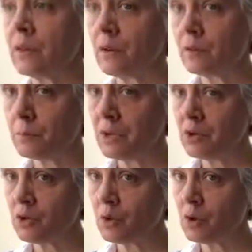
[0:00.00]
and make
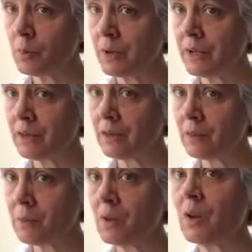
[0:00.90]
sure you're playing them
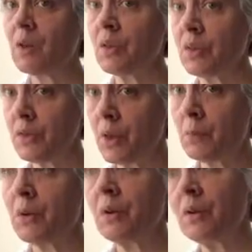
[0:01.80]
thumb,
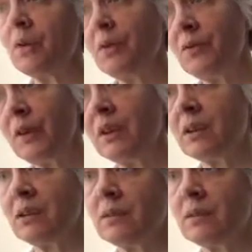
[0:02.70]
finger.